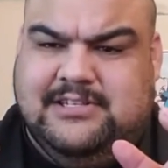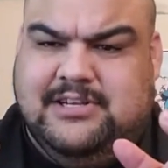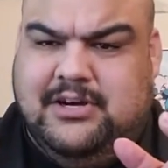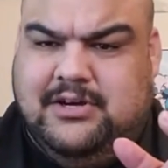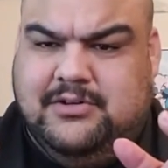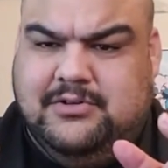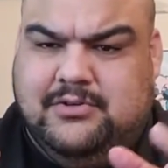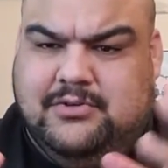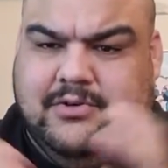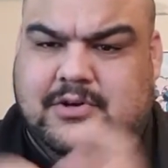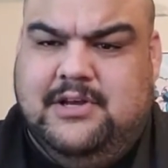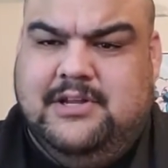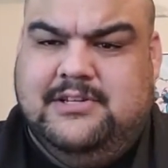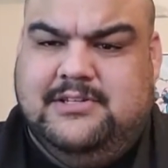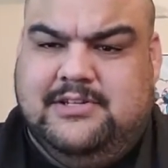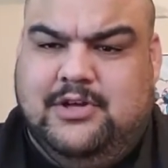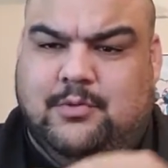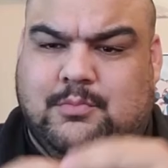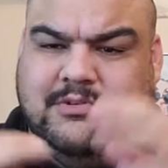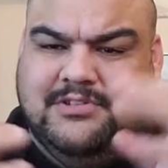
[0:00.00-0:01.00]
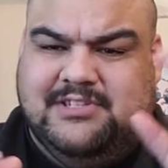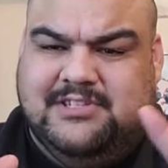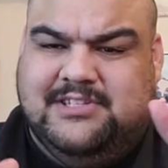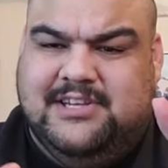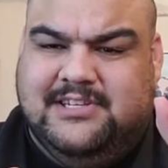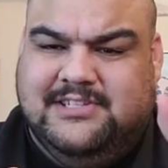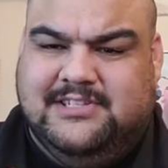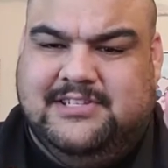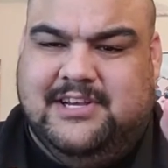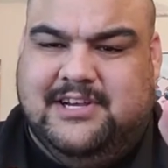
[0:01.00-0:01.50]
gondola, and it's almost the
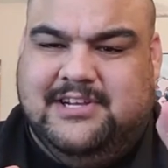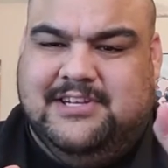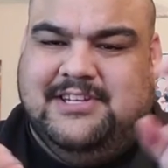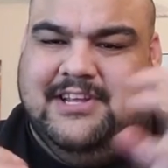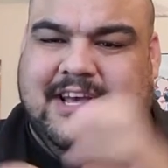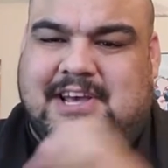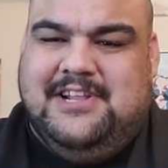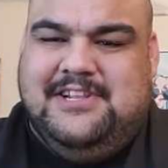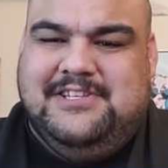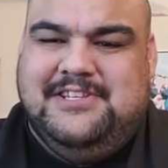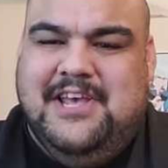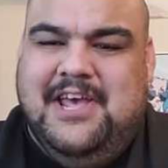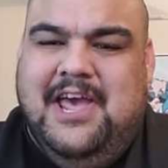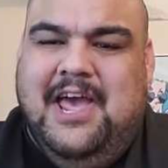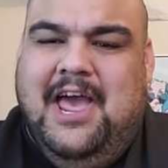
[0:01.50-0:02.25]
size of Deca-Dence,